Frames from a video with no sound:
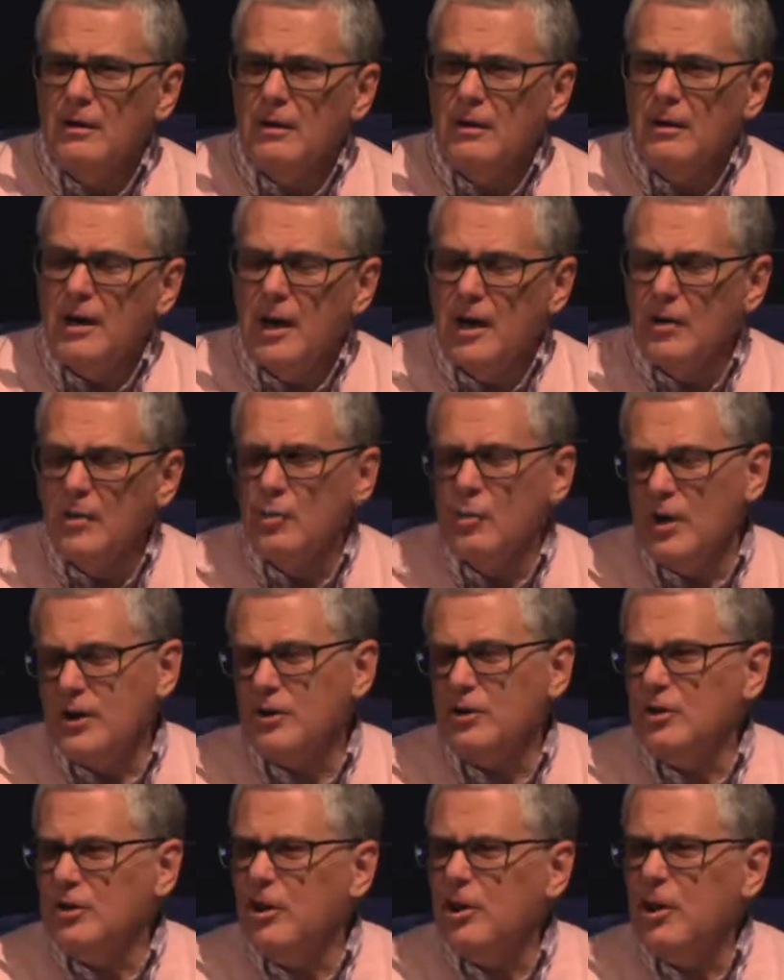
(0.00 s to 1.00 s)
How, what
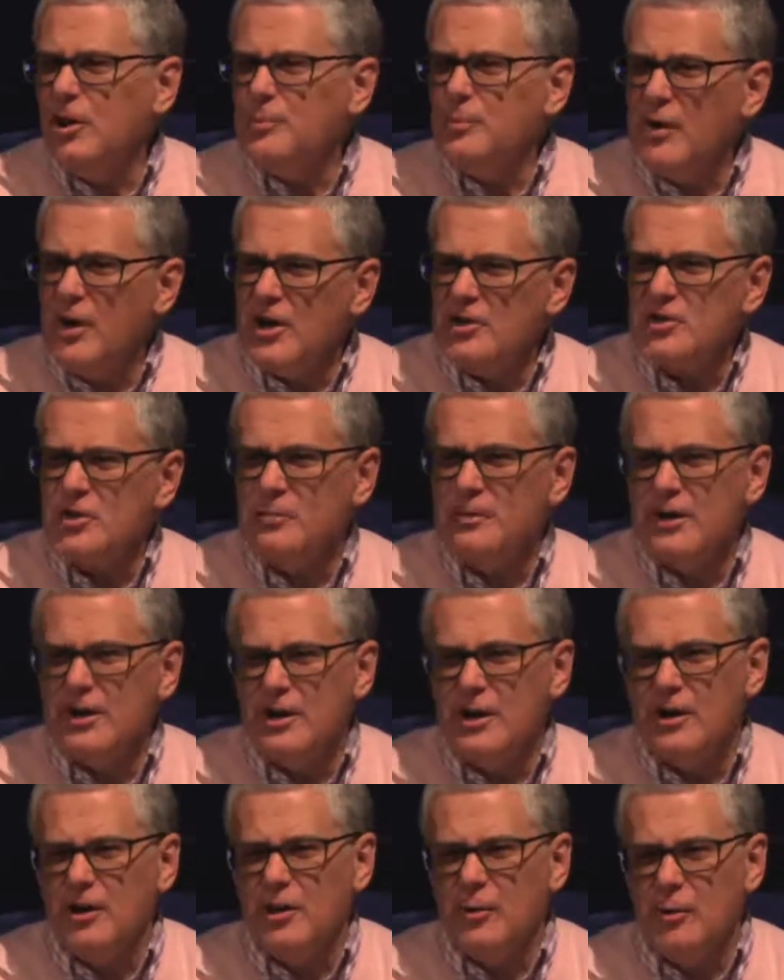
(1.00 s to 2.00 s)
could God possibly
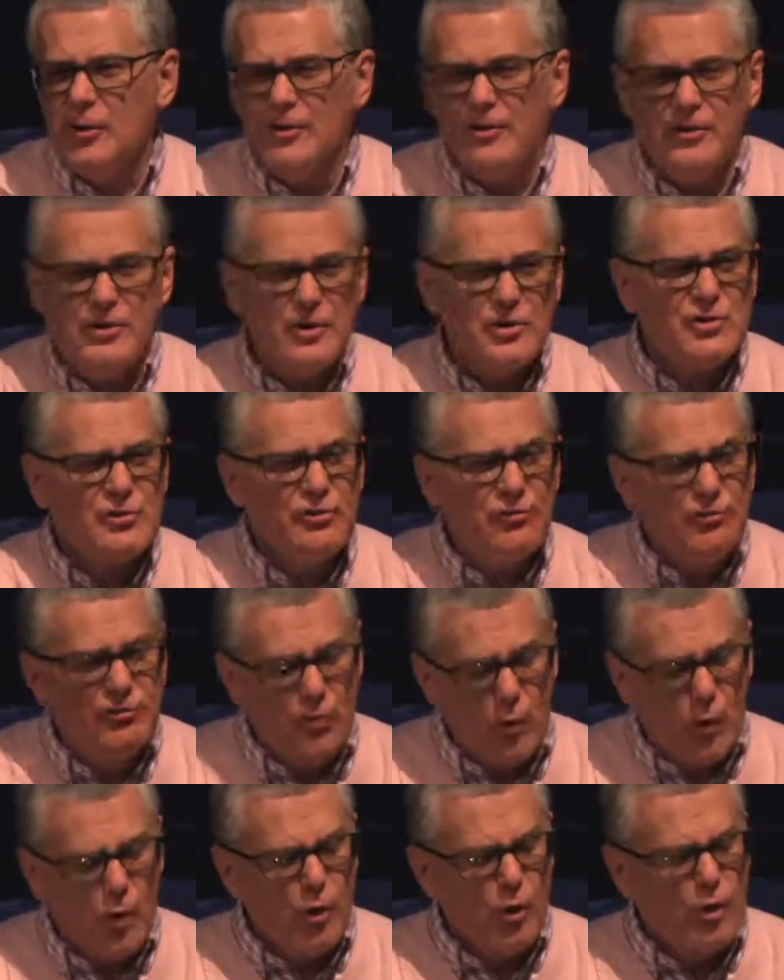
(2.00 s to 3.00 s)
care whether there's
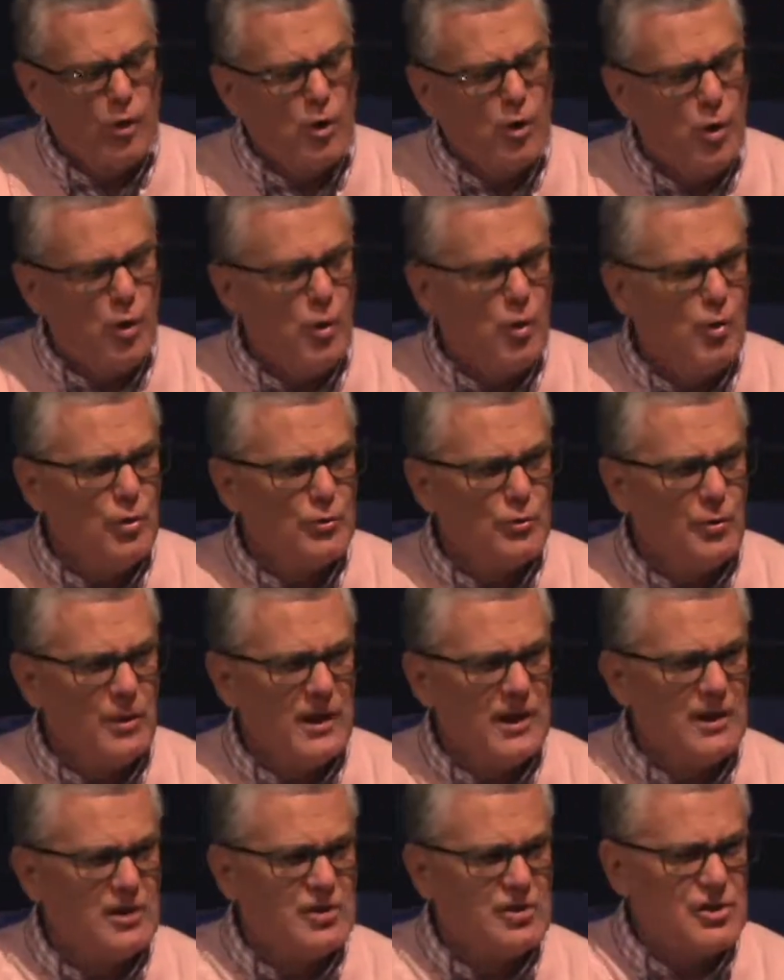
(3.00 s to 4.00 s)
four gold
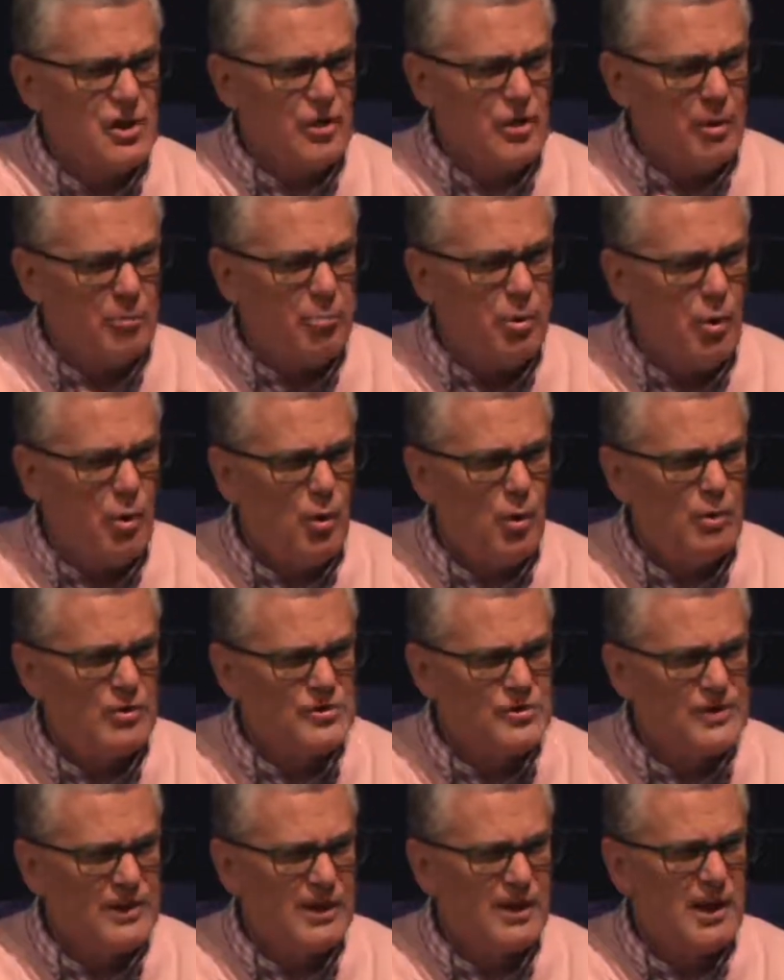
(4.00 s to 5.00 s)
rings on the poles
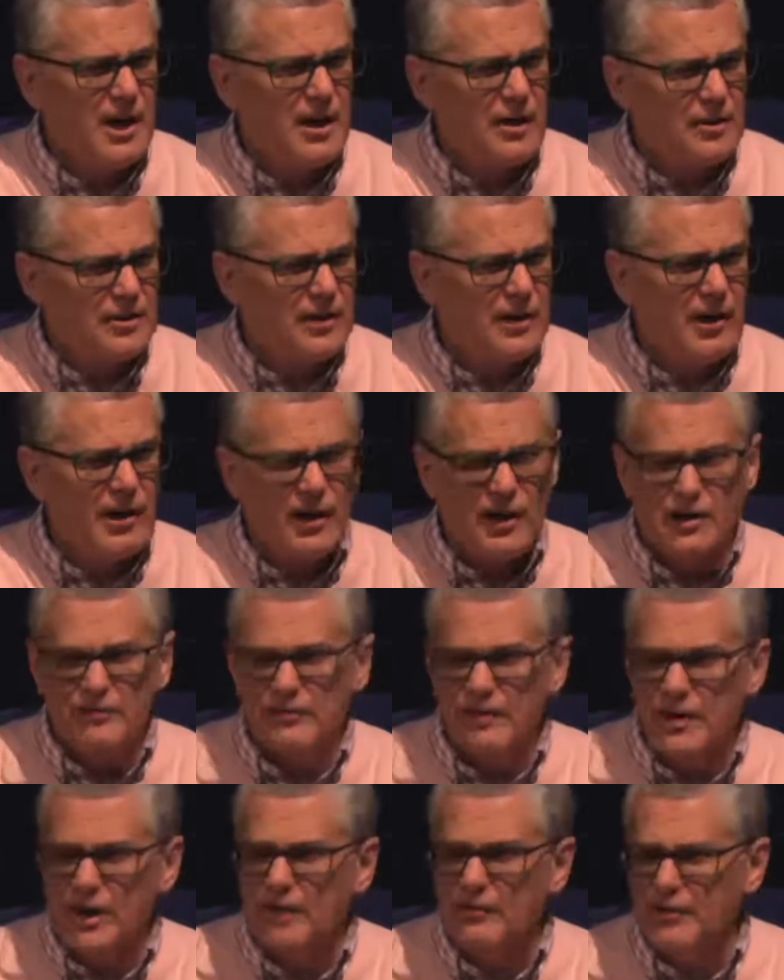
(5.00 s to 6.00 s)
that carry the Ark of the
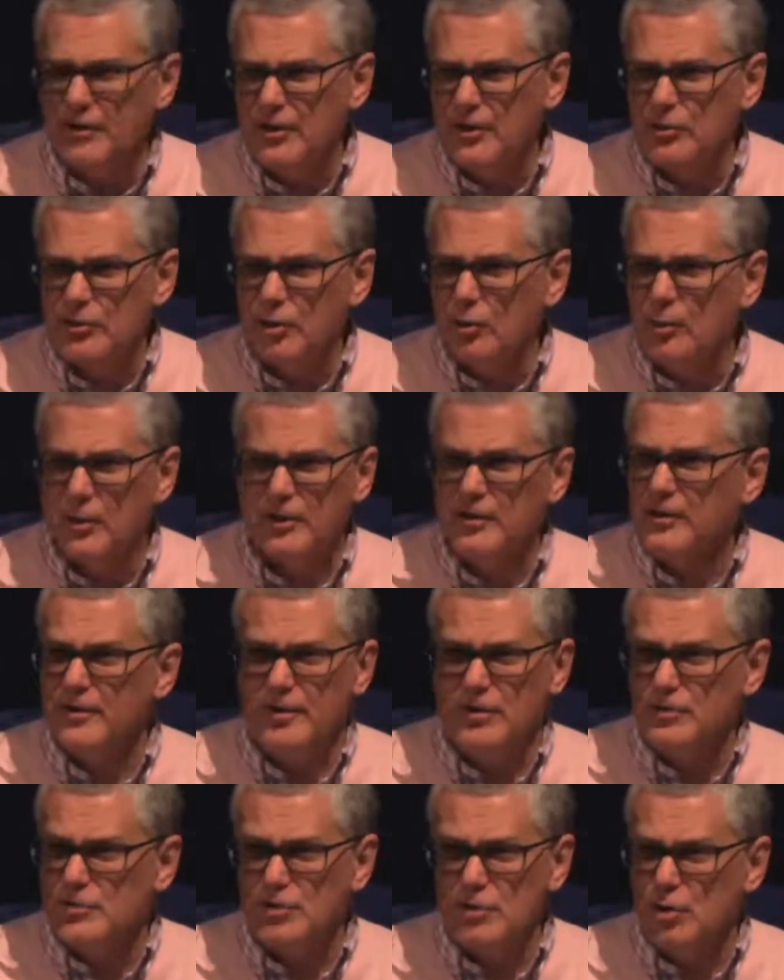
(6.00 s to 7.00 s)
Covenant or whether
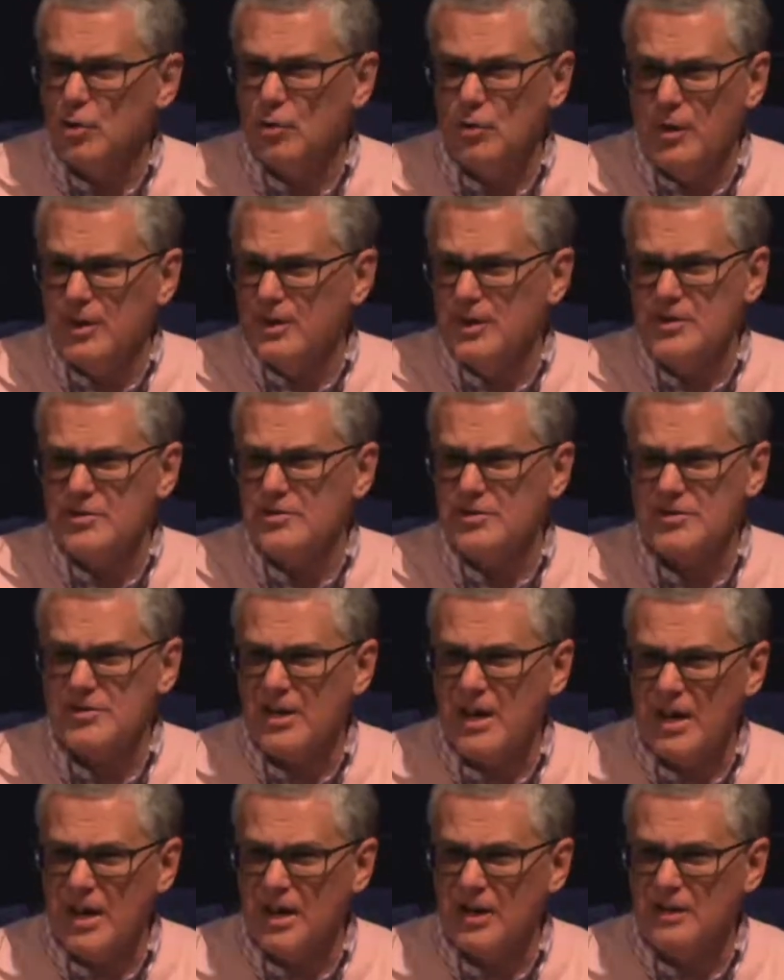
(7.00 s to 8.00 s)
there's two on each
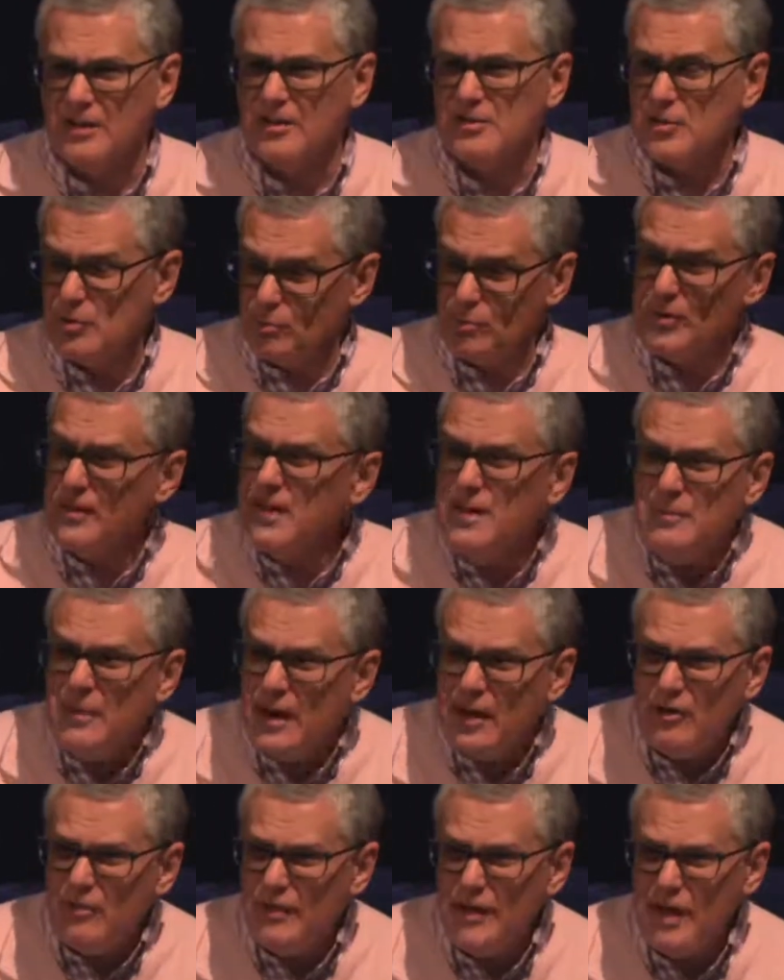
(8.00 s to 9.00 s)
side? Does it really
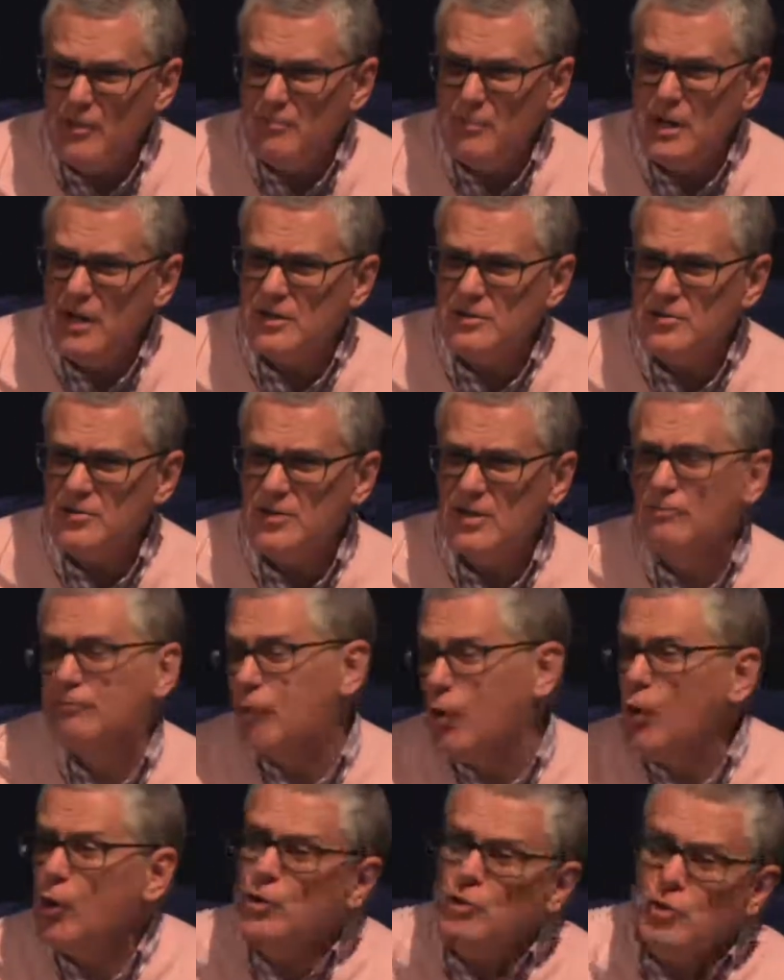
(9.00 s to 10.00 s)
matter that much?
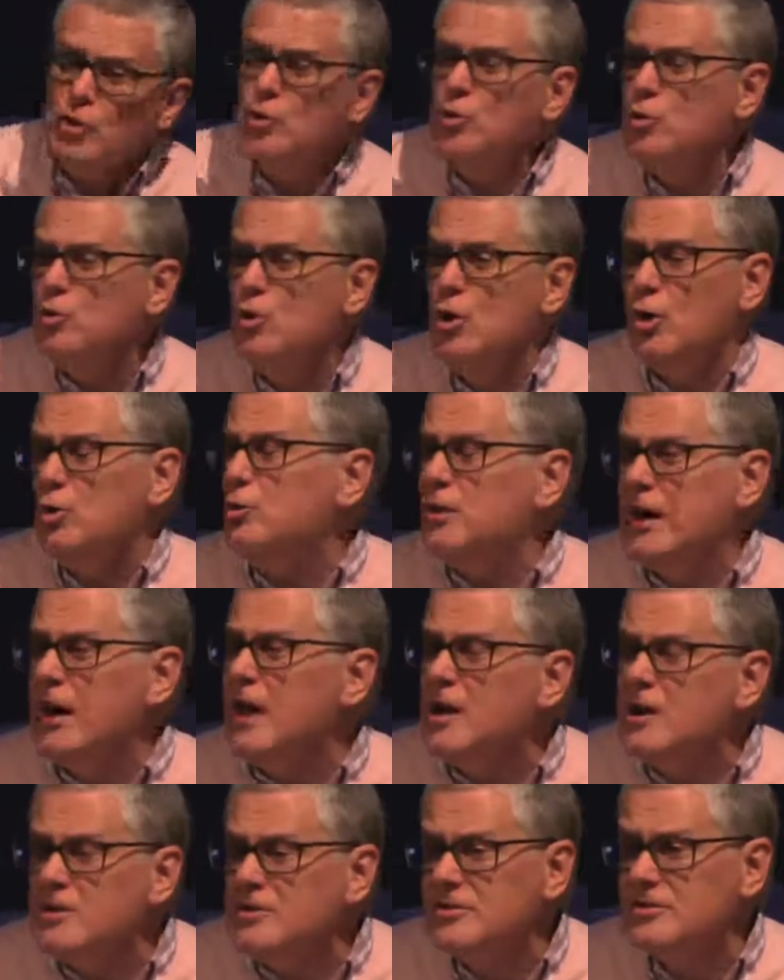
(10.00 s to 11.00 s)
Four or two? Who
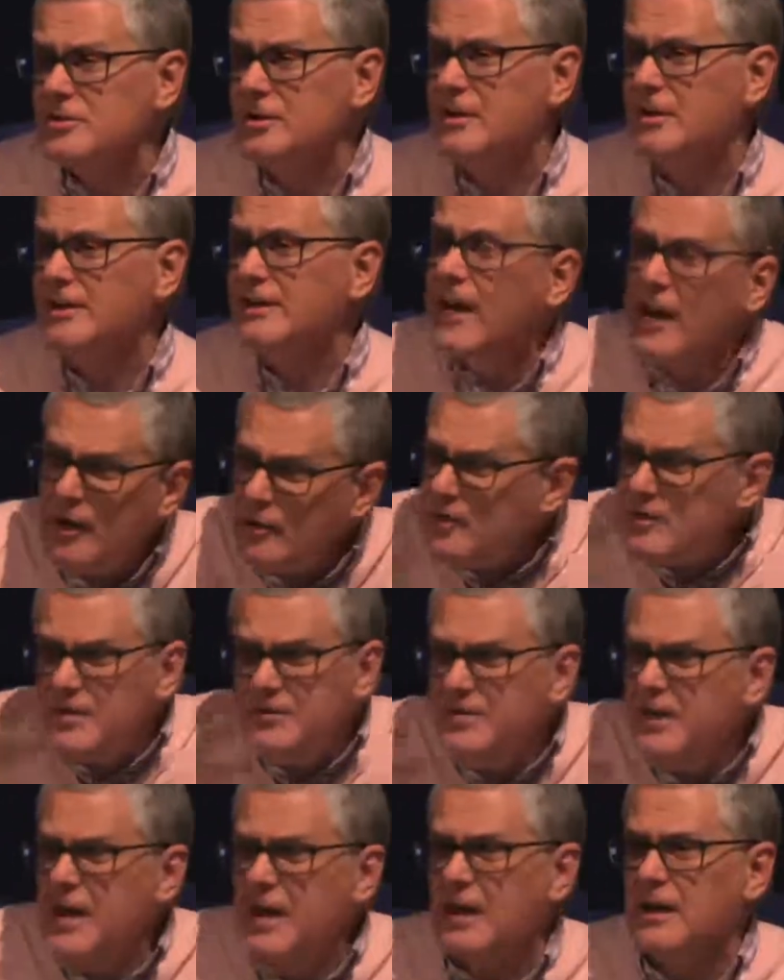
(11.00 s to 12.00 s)
cares? Carry the
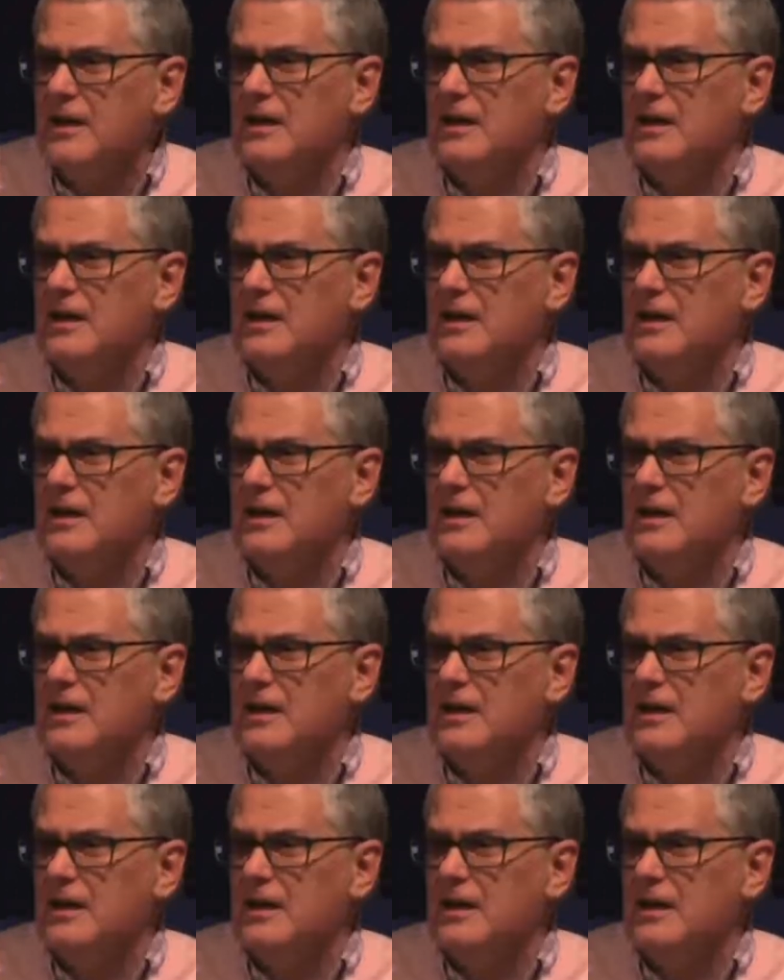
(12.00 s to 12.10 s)
thing.